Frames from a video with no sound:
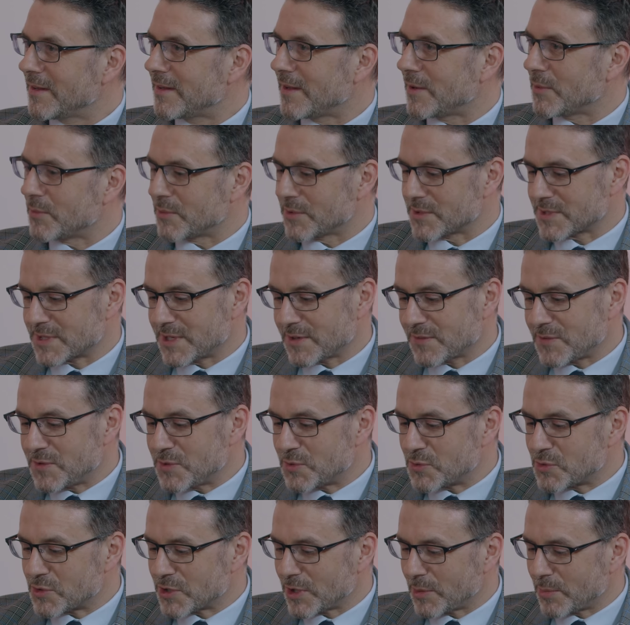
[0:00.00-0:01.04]
that was giving
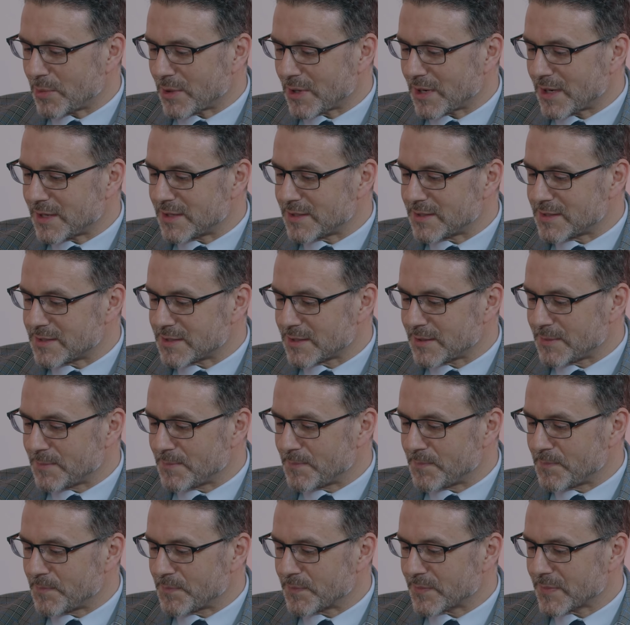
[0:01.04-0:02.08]
you trouble,
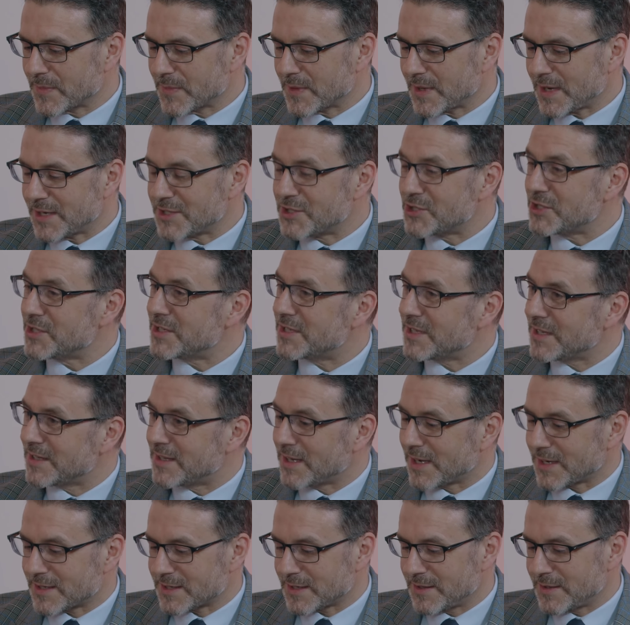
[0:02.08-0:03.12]
and she did
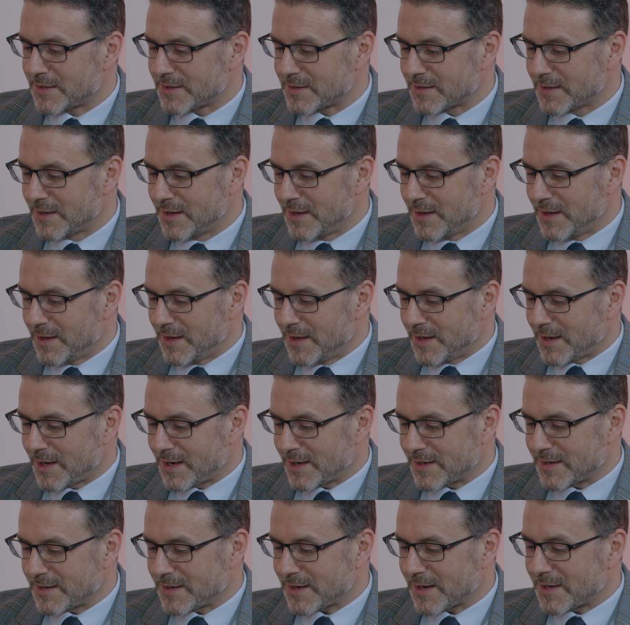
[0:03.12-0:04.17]
that,
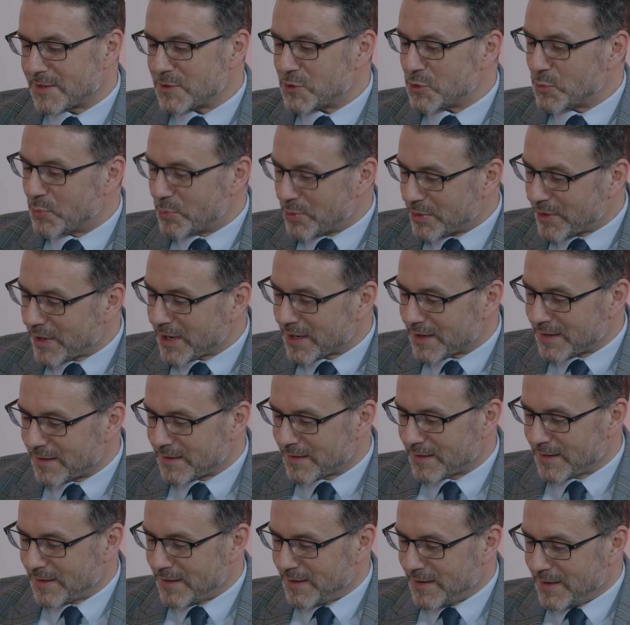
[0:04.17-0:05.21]
and you prayed.
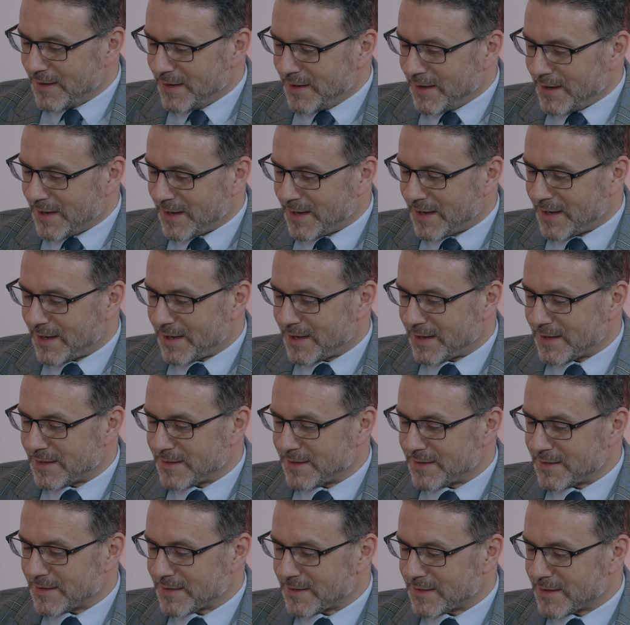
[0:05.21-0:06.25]

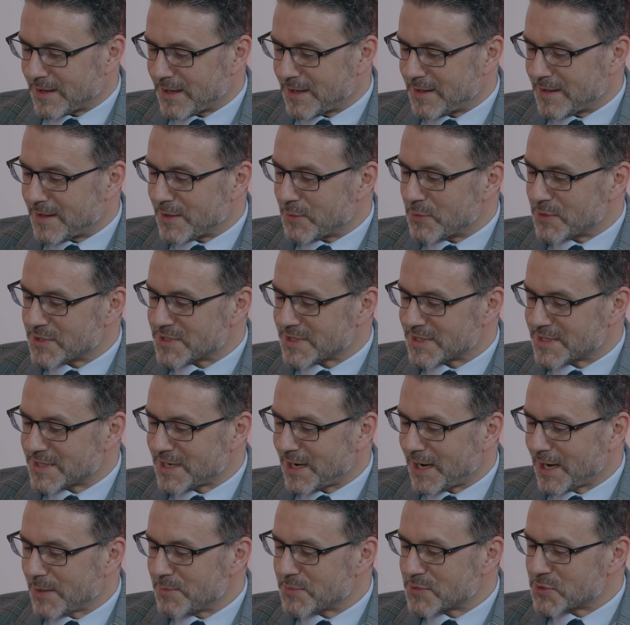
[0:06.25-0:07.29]
And then there was a
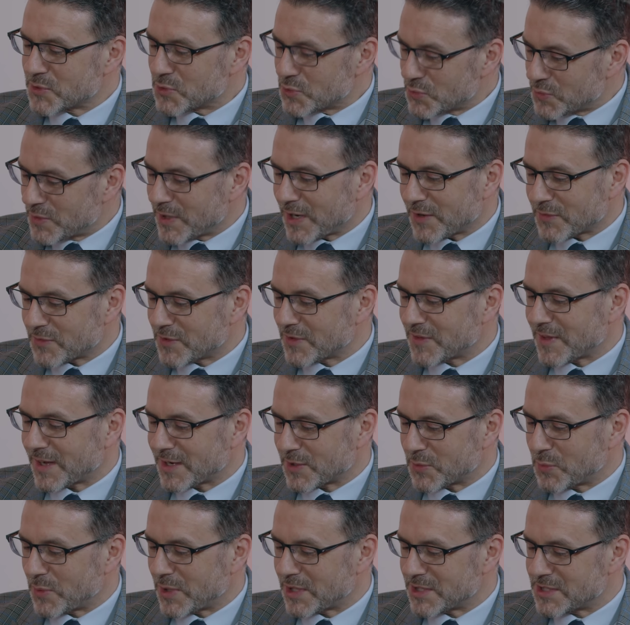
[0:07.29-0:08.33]
time soon after
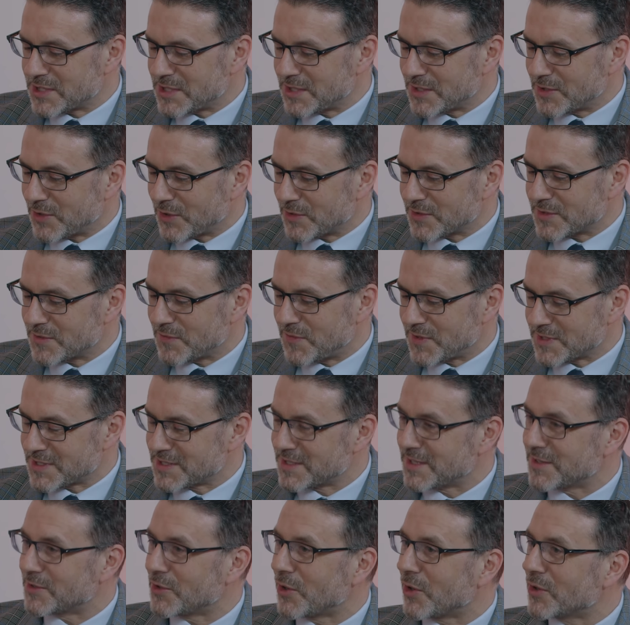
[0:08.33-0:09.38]
that where she'd gone to visit
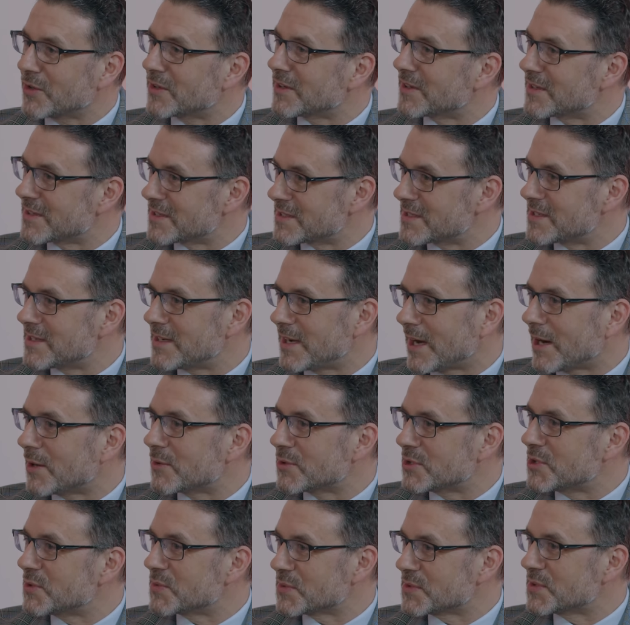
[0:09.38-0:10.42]
the doctor to see how
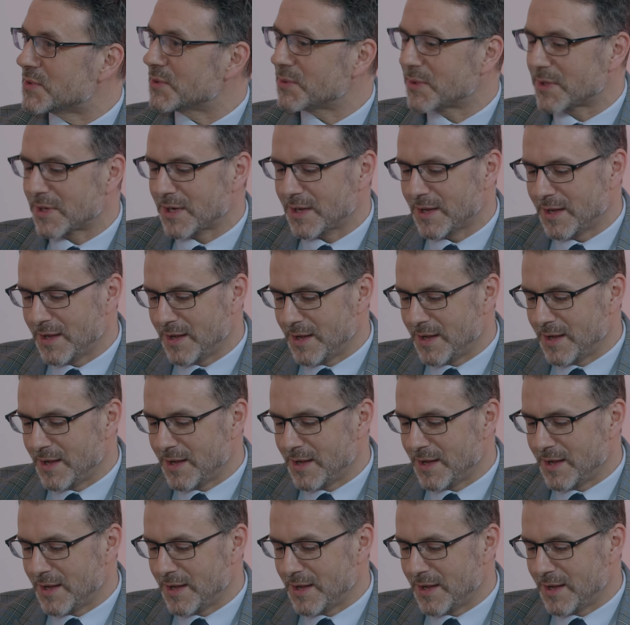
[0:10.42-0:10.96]
she was doing.